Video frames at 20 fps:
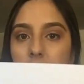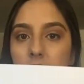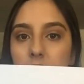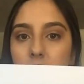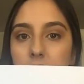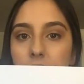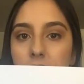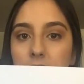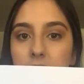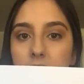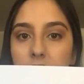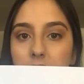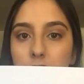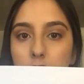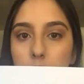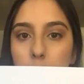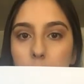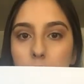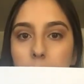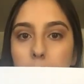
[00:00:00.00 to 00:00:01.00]
line than
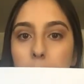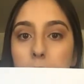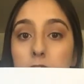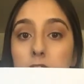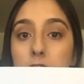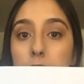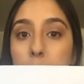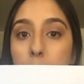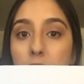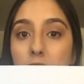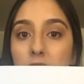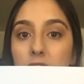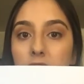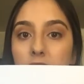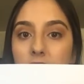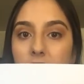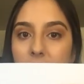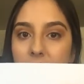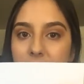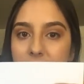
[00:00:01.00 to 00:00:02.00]
this one, but
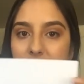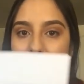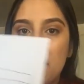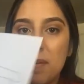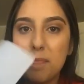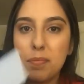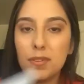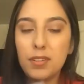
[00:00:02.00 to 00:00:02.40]
smaller on top.